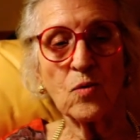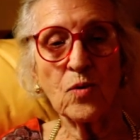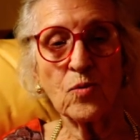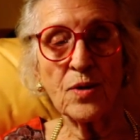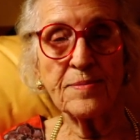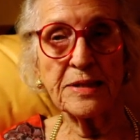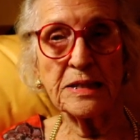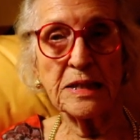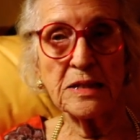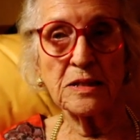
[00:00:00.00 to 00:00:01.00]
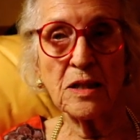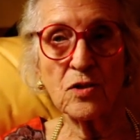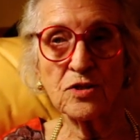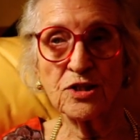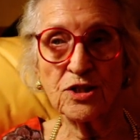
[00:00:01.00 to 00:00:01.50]
Well, women did
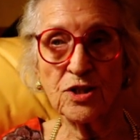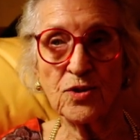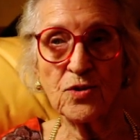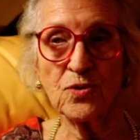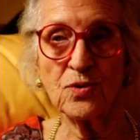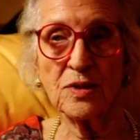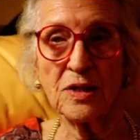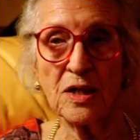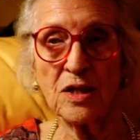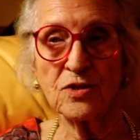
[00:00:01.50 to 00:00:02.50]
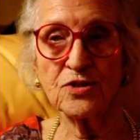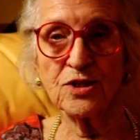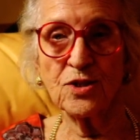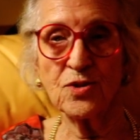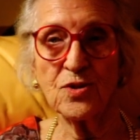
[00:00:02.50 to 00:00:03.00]
go to school, law
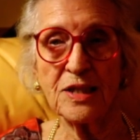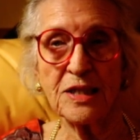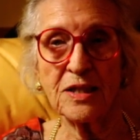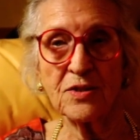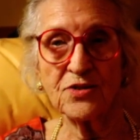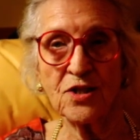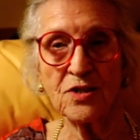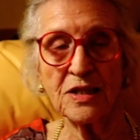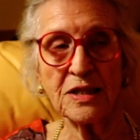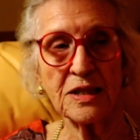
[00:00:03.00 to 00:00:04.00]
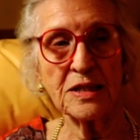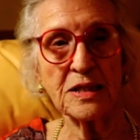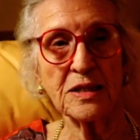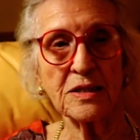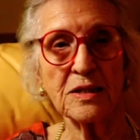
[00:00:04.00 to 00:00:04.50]
school, and certainly they
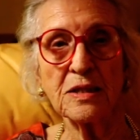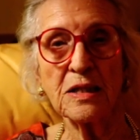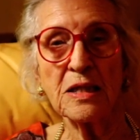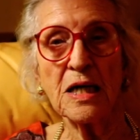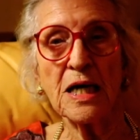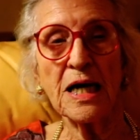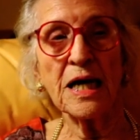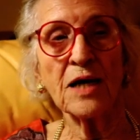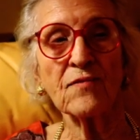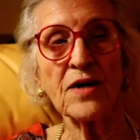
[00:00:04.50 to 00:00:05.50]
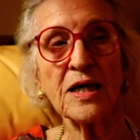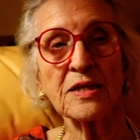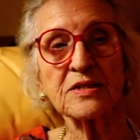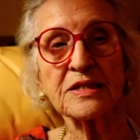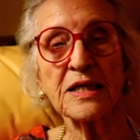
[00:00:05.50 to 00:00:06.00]
didn't have
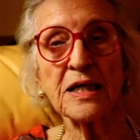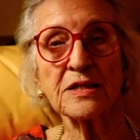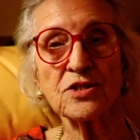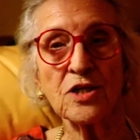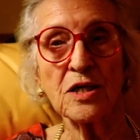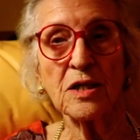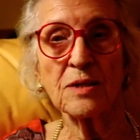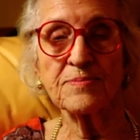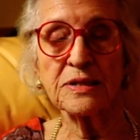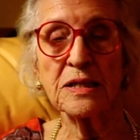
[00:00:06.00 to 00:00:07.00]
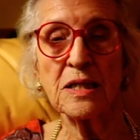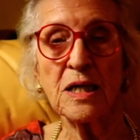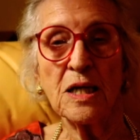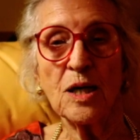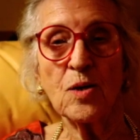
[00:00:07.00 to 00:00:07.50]
outside jobs.
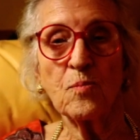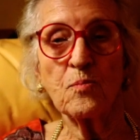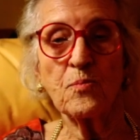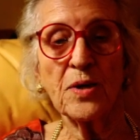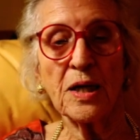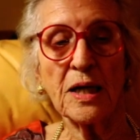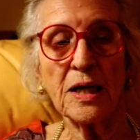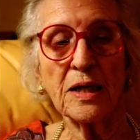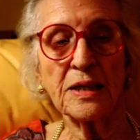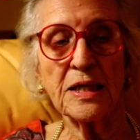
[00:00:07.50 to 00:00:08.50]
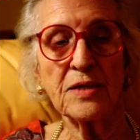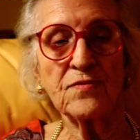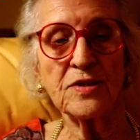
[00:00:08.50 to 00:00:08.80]
But I gave the